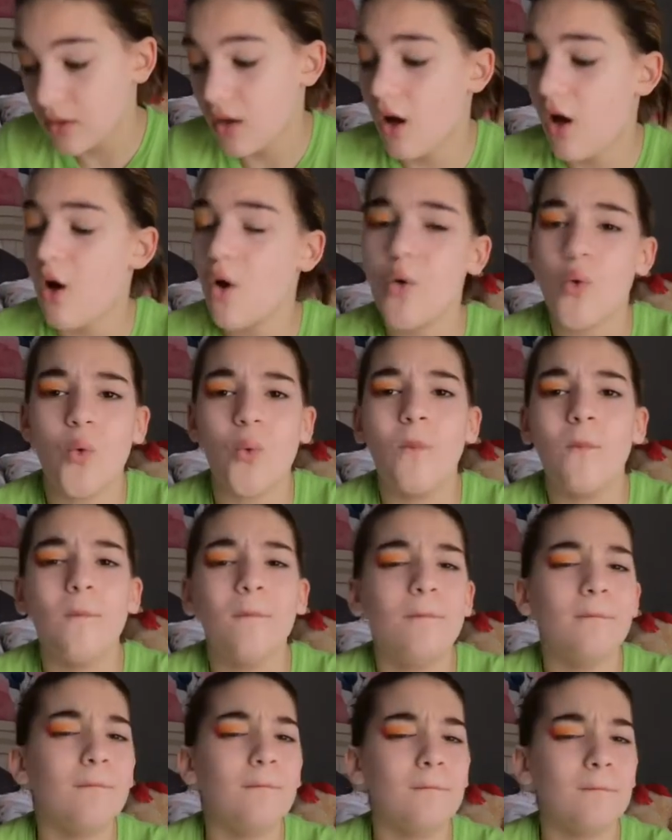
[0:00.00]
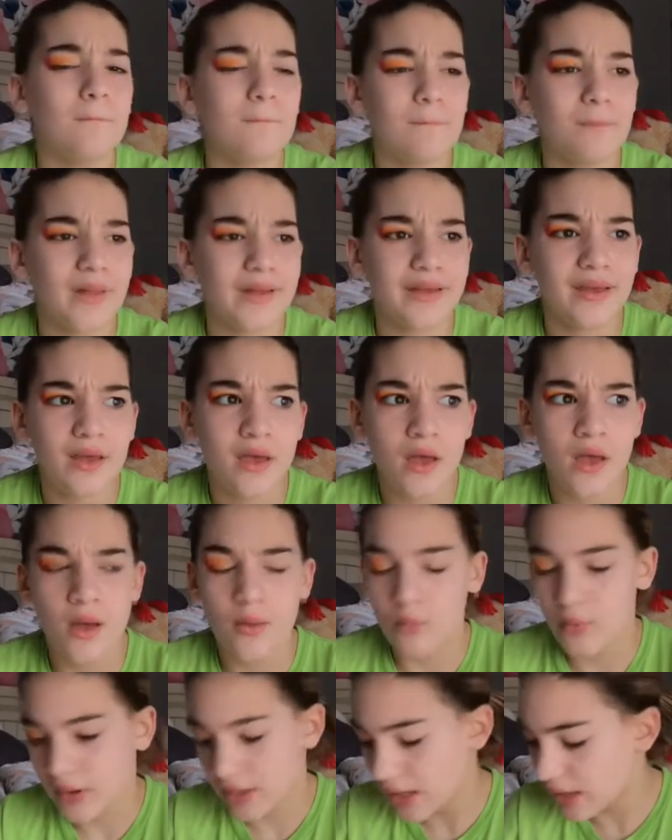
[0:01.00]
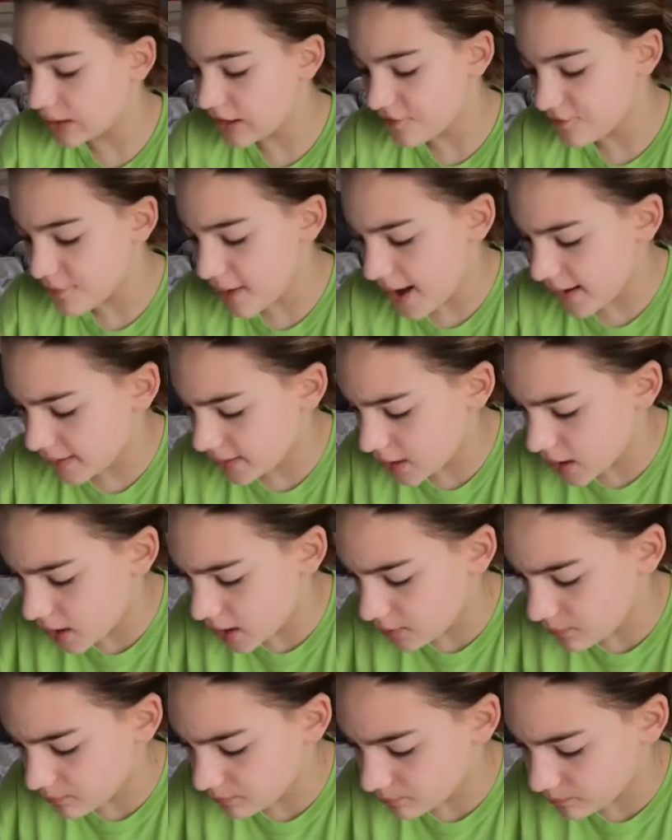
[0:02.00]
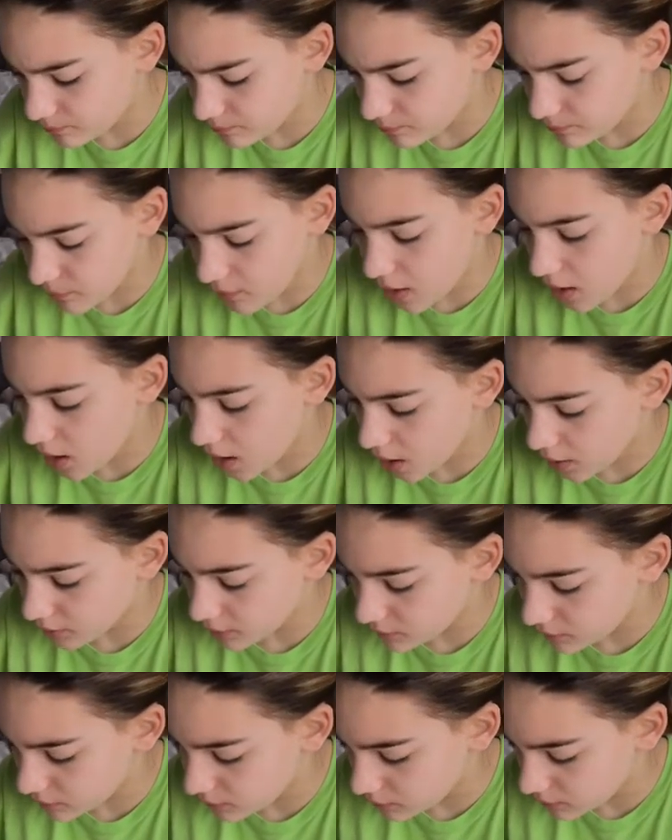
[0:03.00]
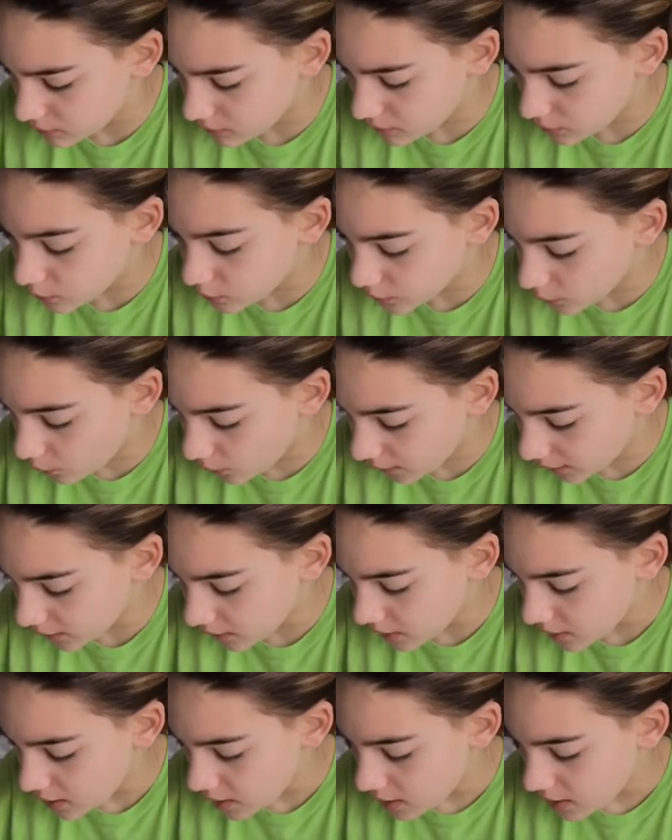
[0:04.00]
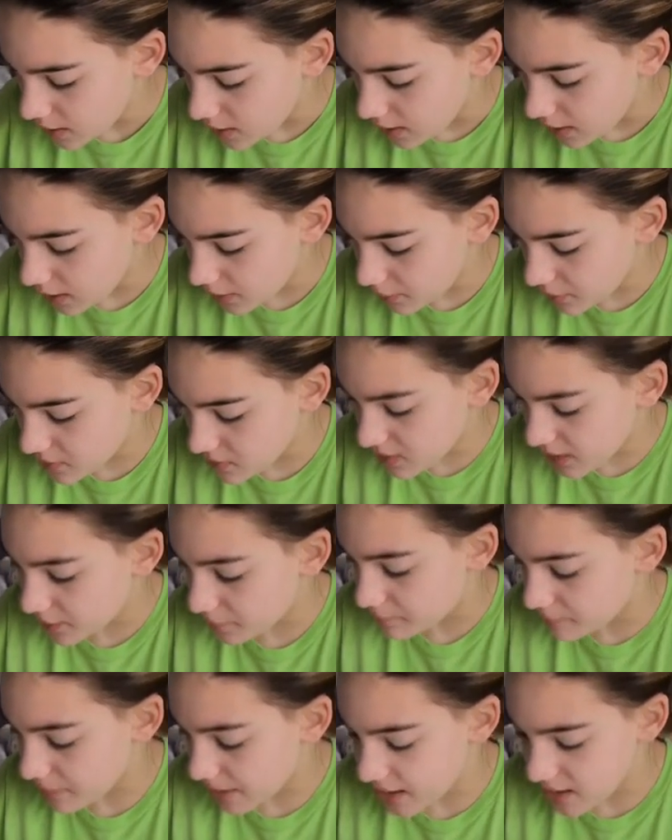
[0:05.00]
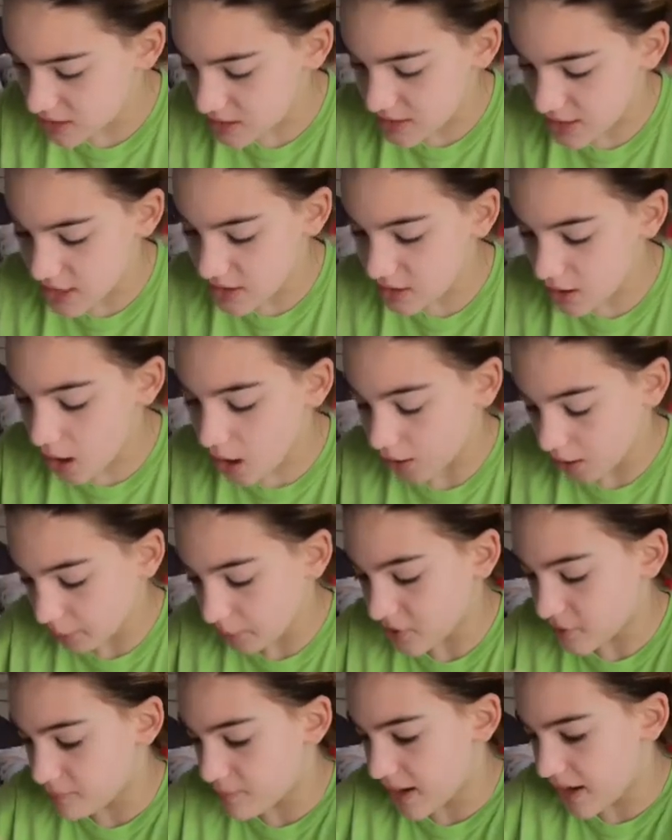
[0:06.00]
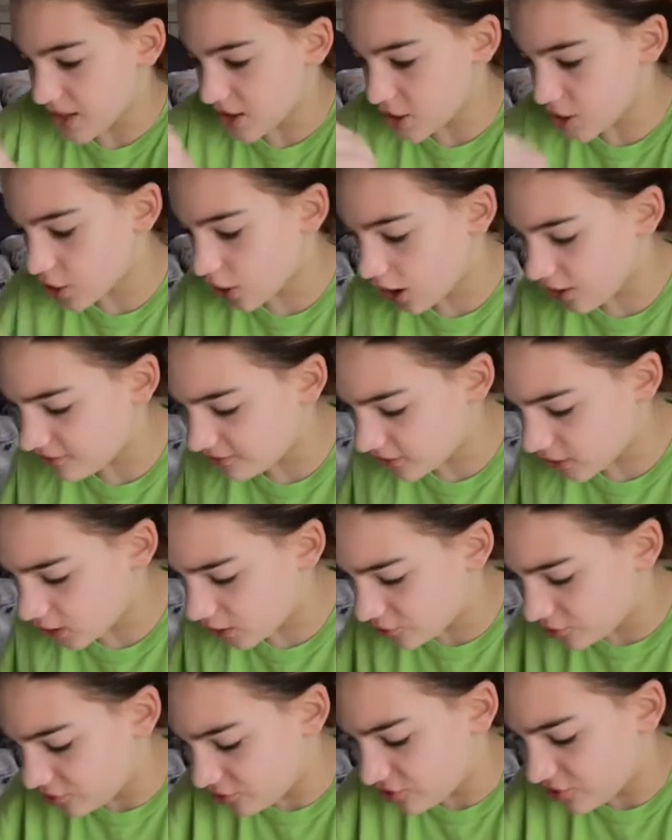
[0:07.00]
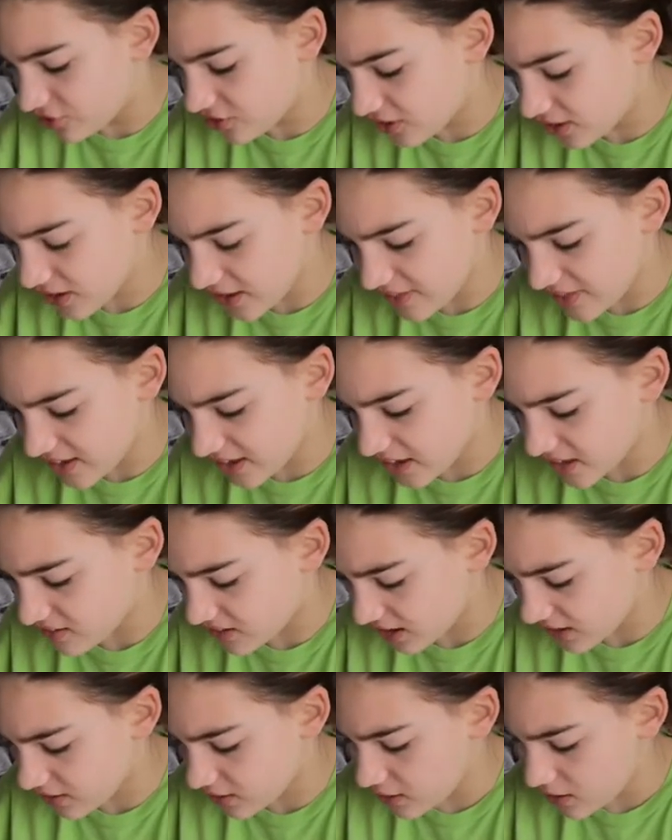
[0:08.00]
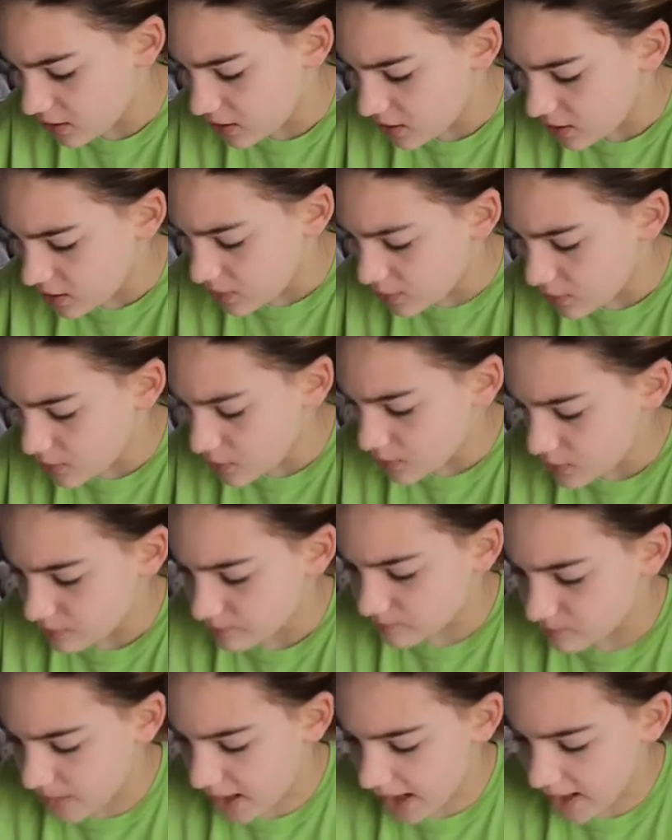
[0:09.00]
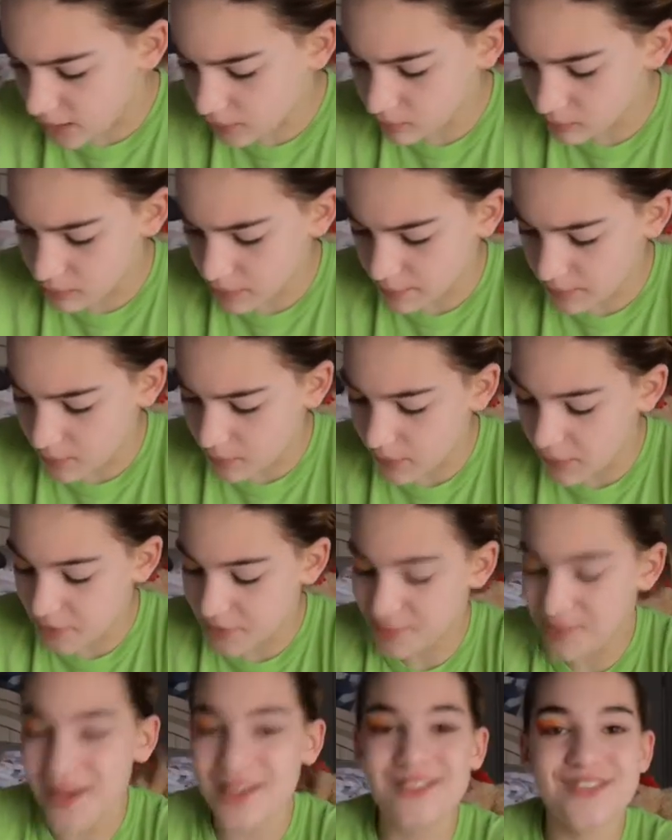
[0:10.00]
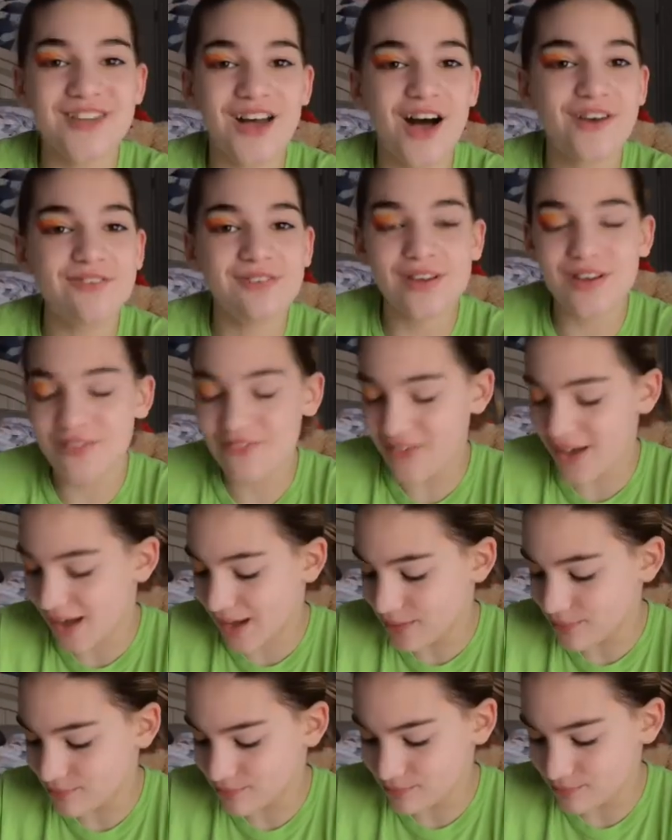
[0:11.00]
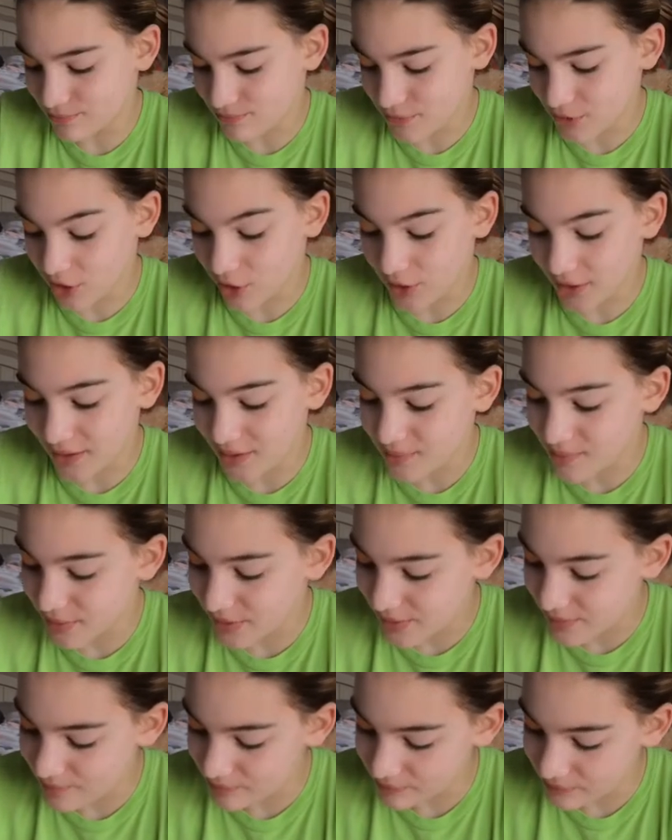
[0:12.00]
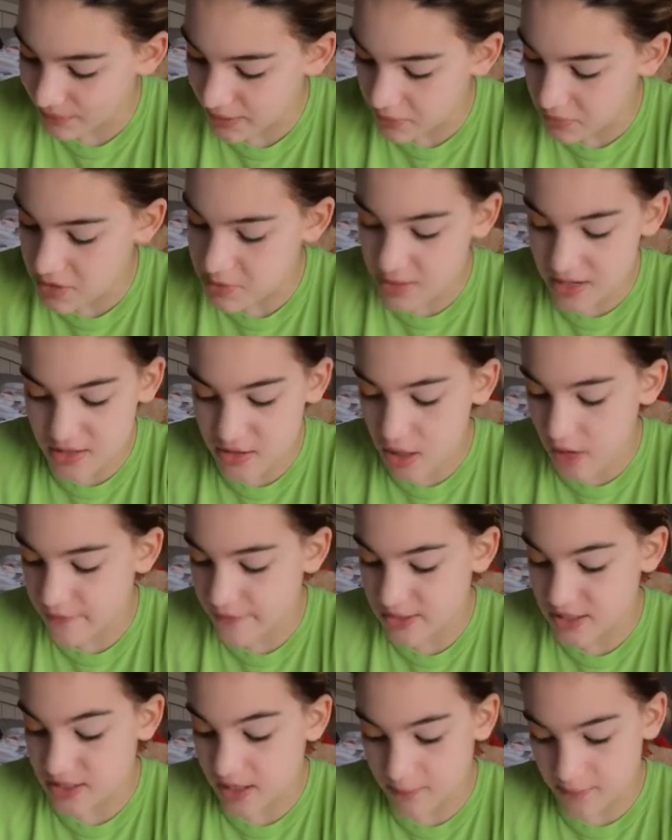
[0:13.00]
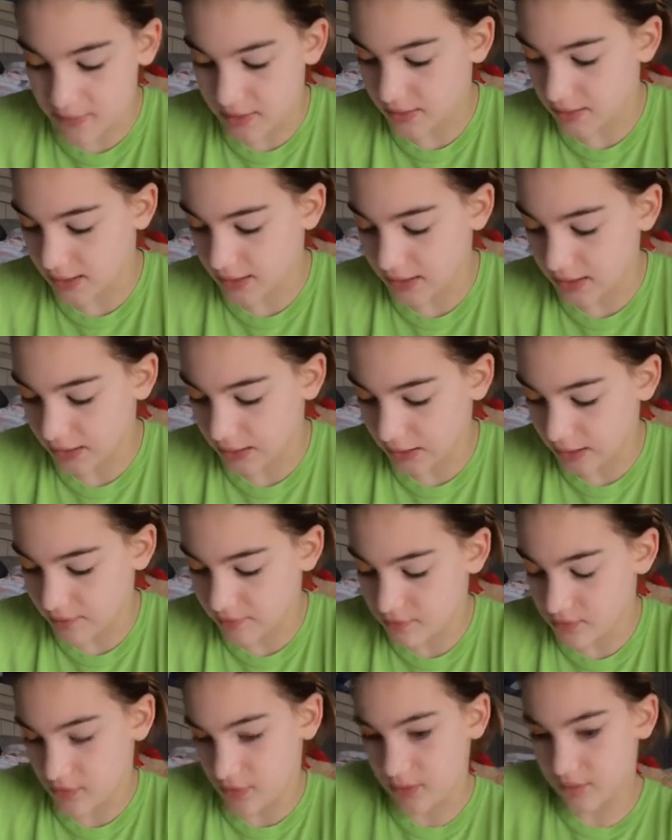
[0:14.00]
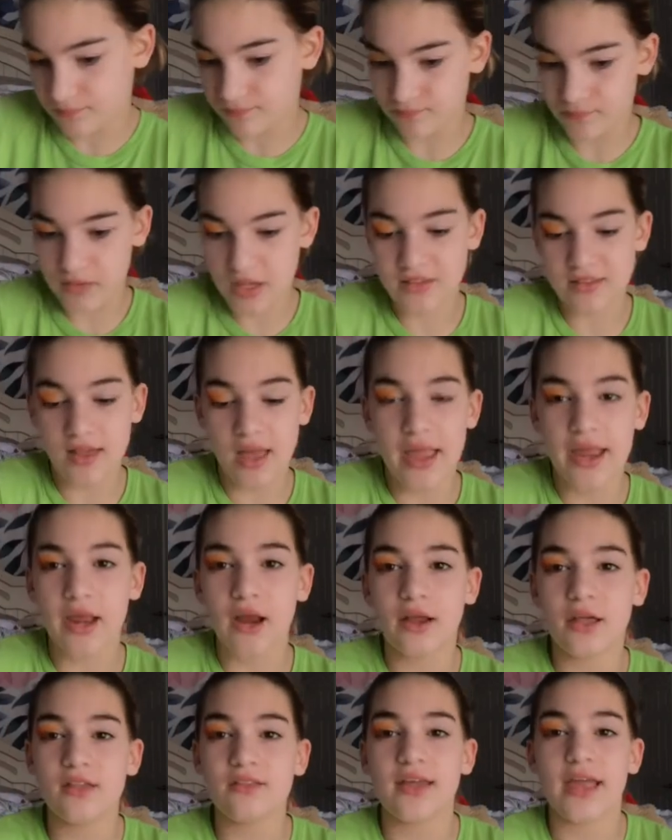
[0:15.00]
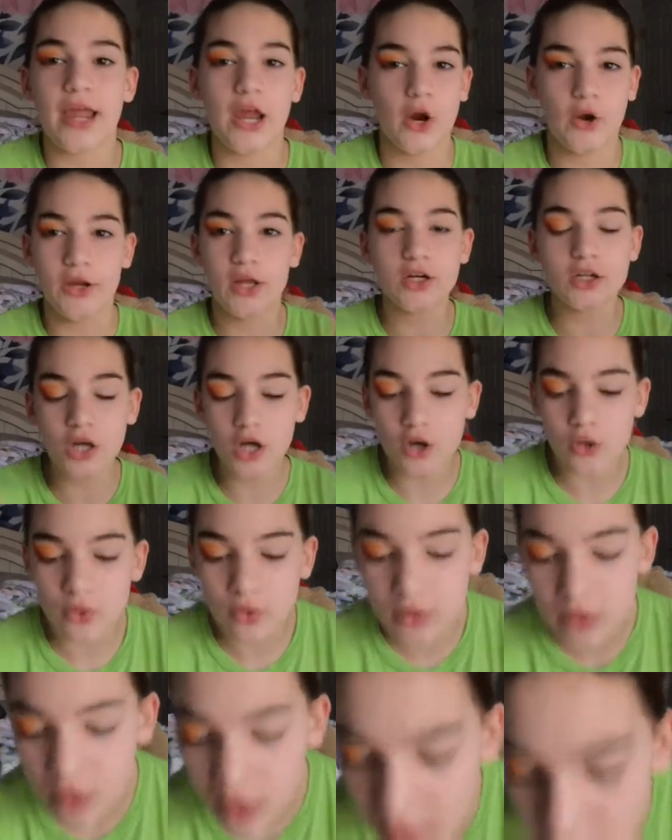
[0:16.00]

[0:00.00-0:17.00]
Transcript: home, like when he lived back in uh, New York it was like based, this color was based off of, I think his like, I don't remember what it was based off of, I'm sorry, but it was based off of something that he lived, like his, his area code,